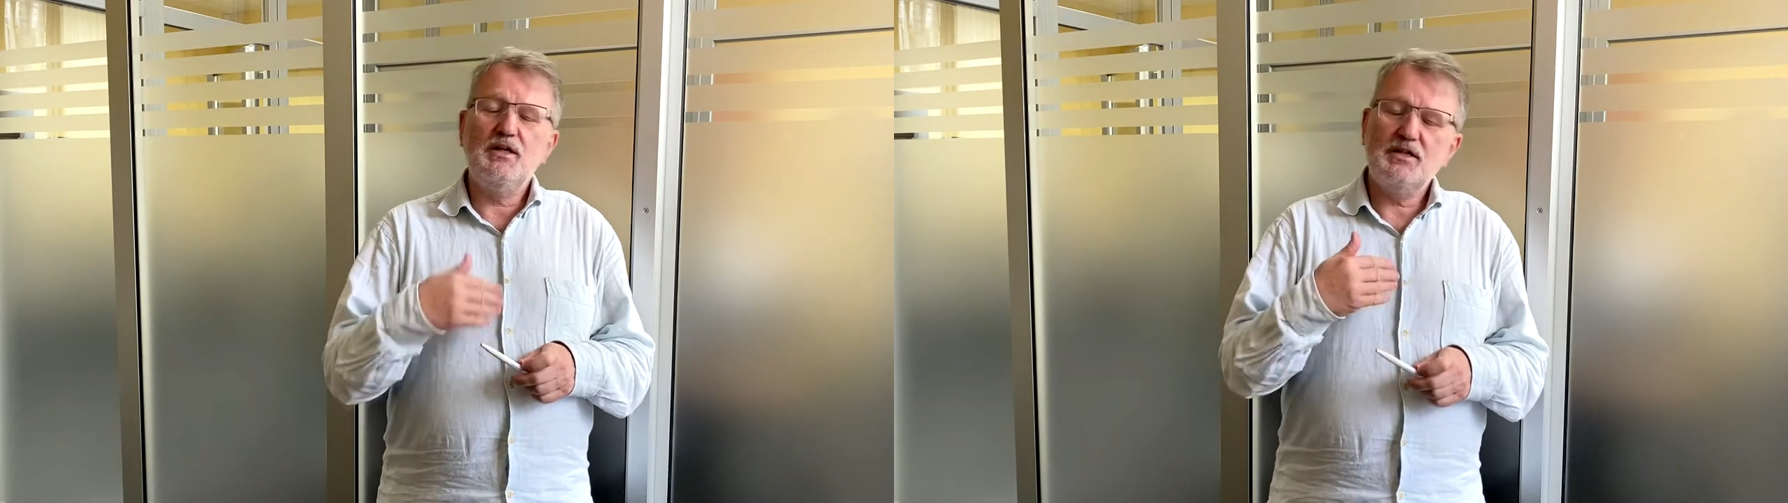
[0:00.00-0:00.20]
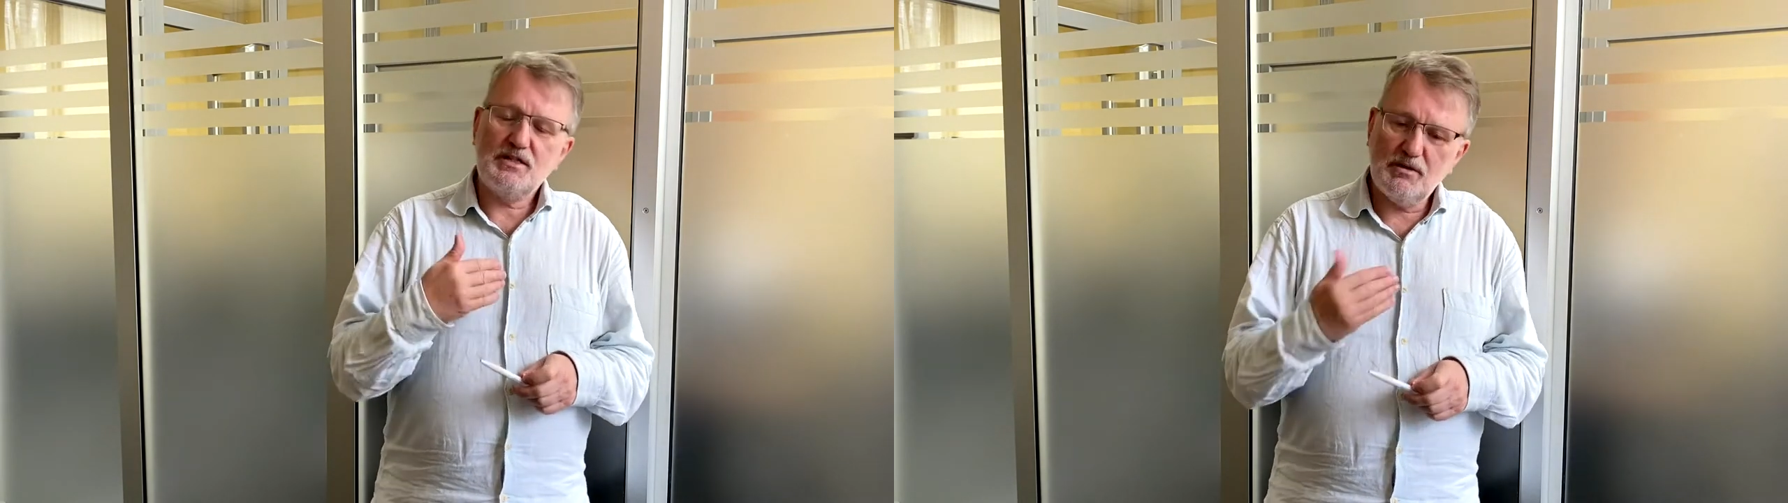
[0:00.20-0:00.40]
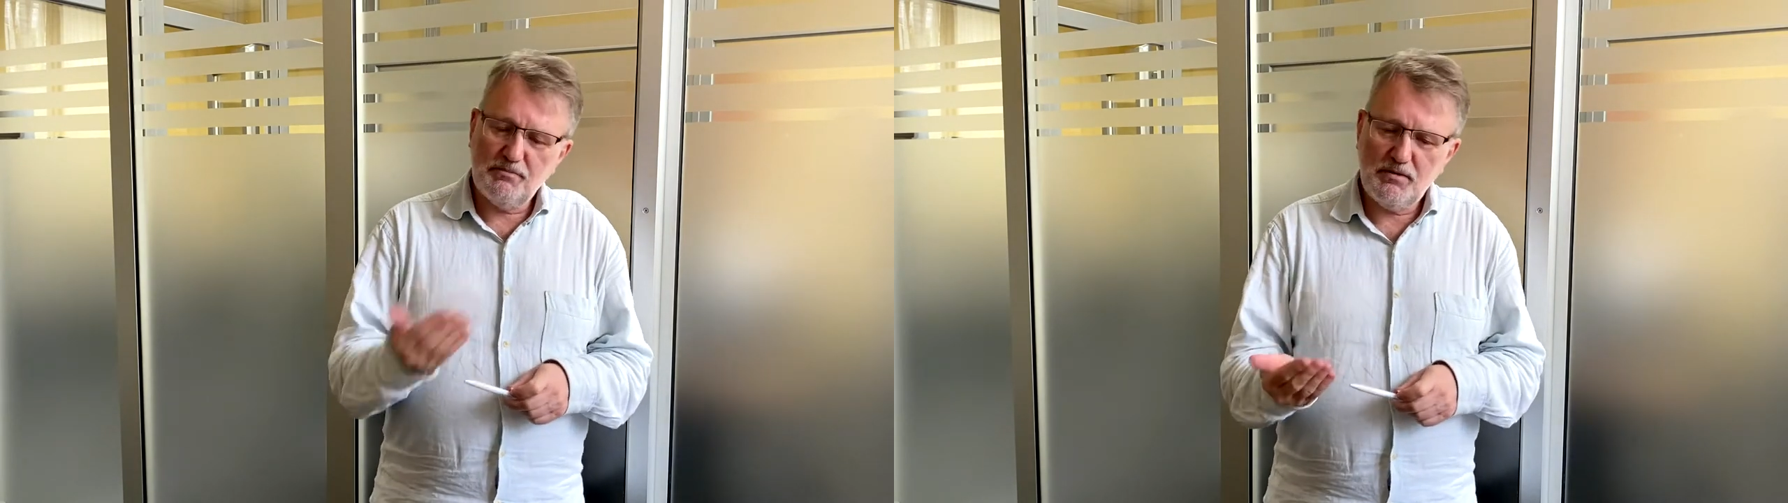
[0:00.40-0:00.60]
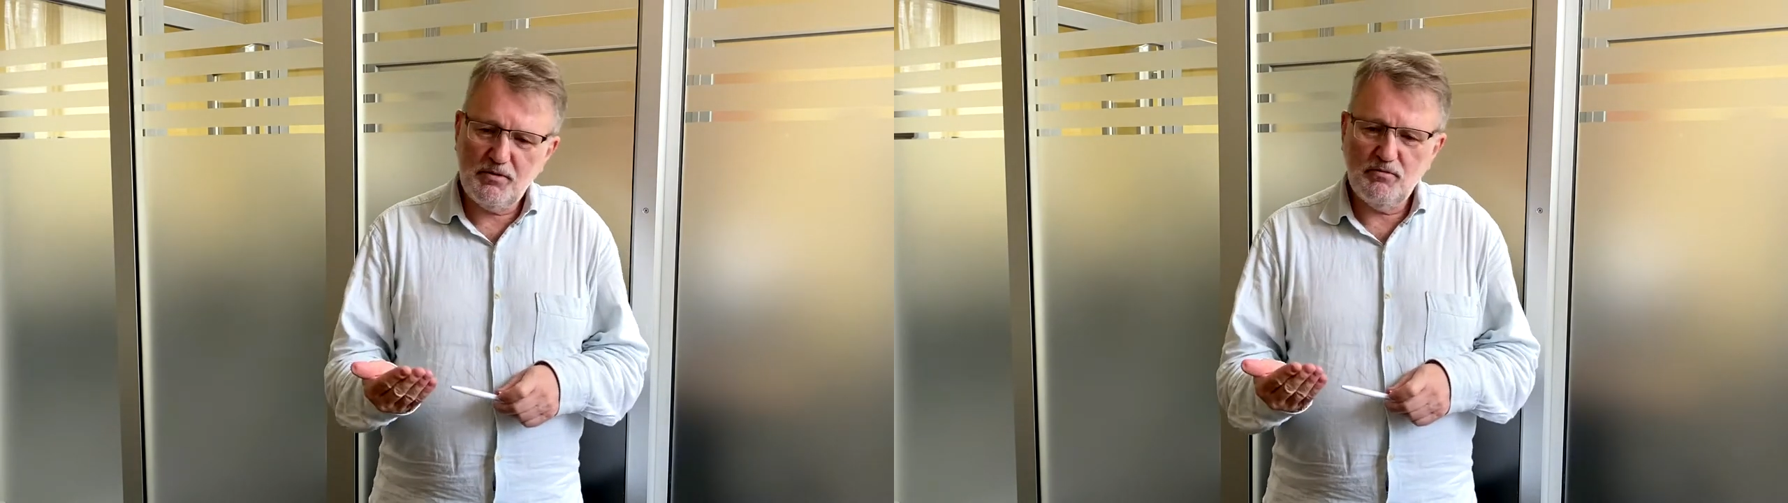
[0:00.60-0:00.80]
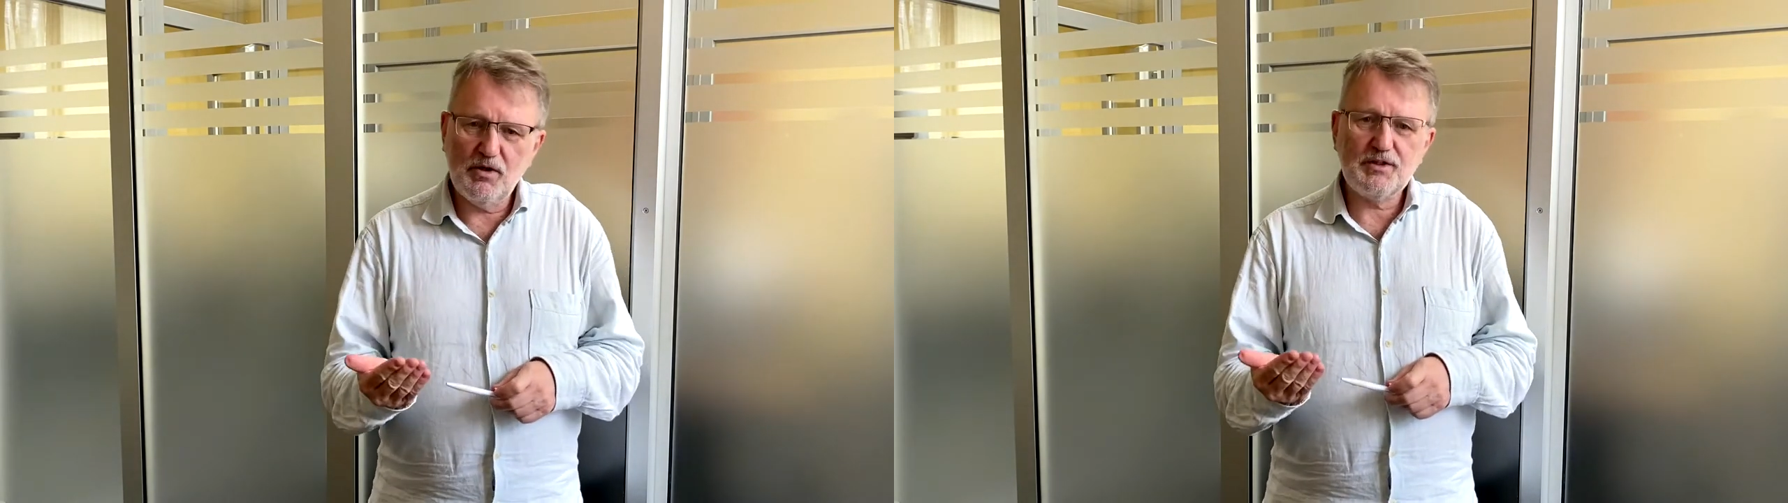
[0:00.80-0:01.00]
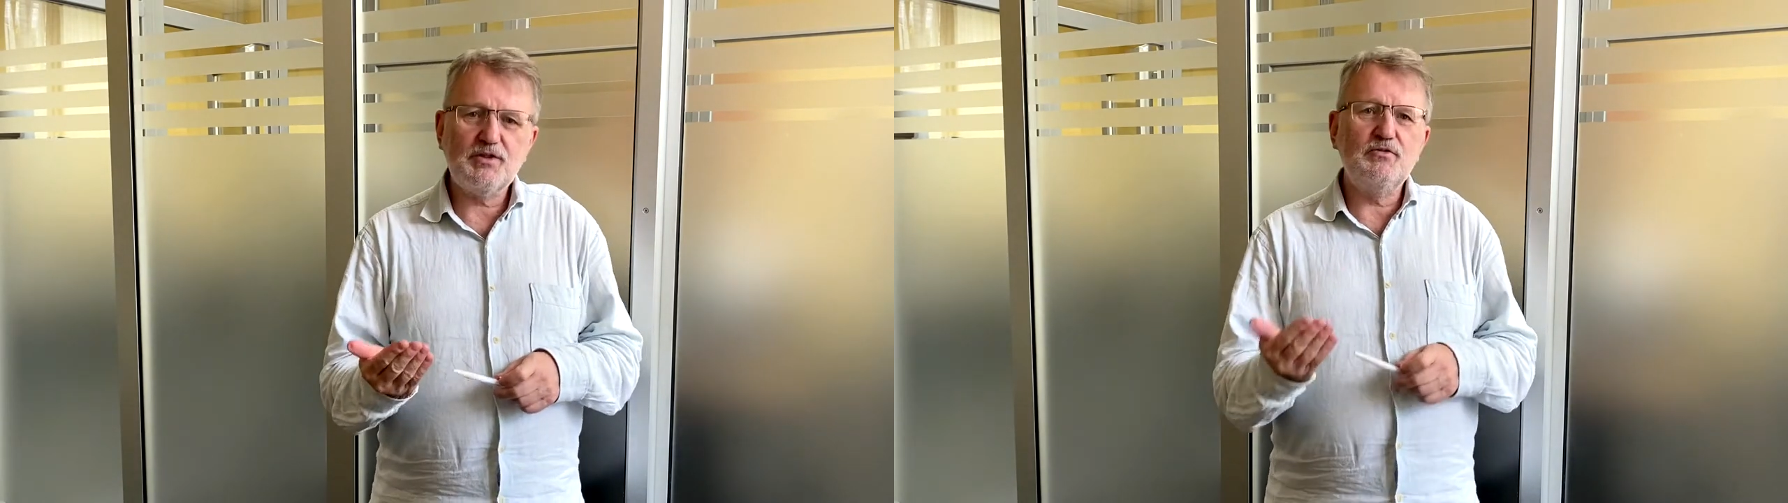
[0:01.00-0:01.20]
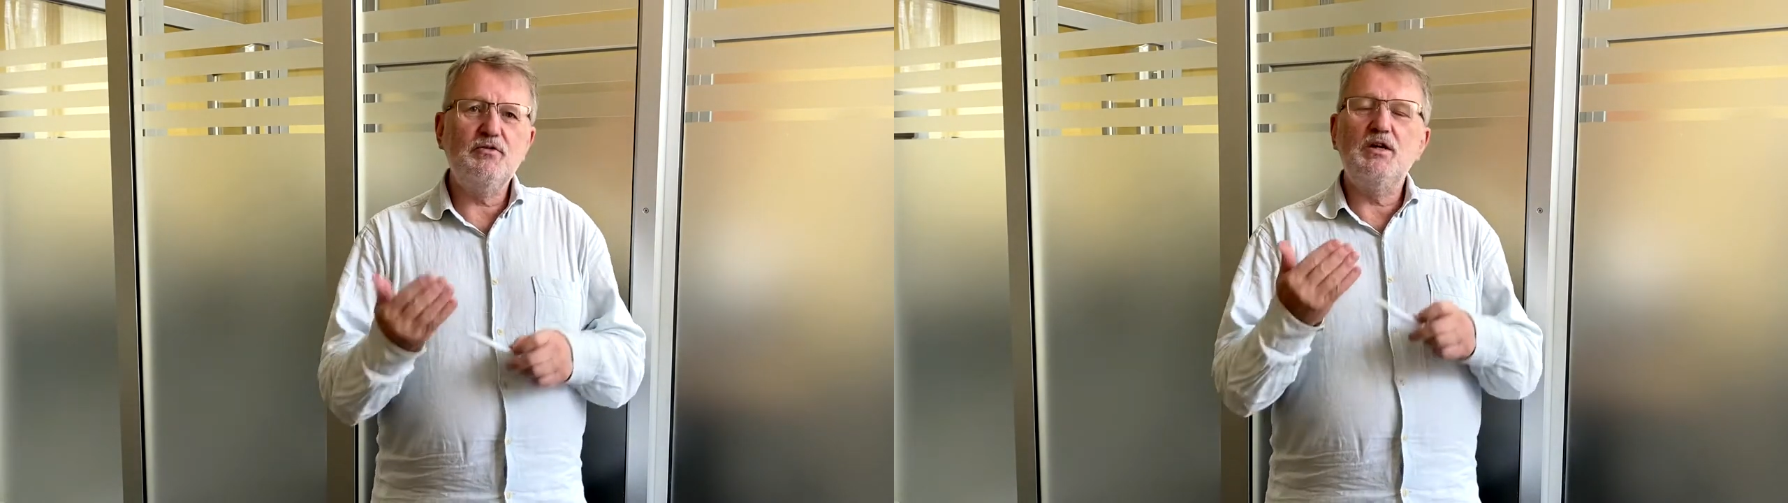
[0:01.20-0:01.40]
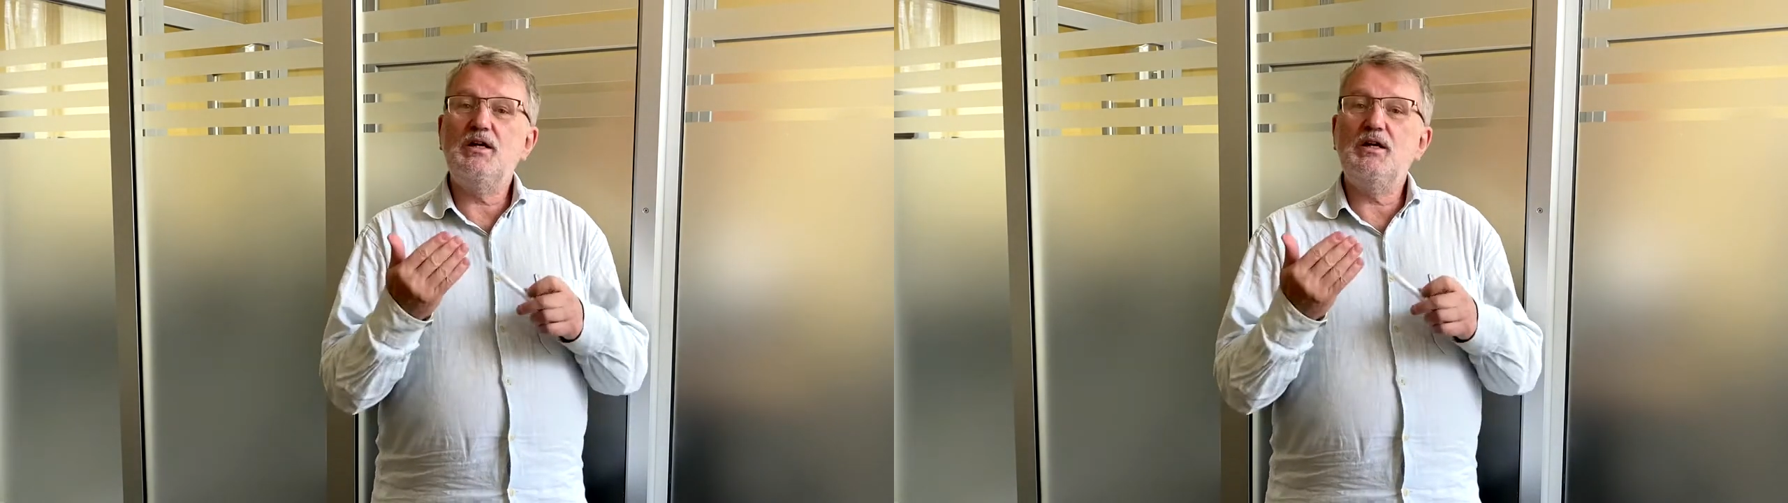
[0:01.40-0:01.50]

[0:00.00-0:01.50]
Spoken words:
Some people want to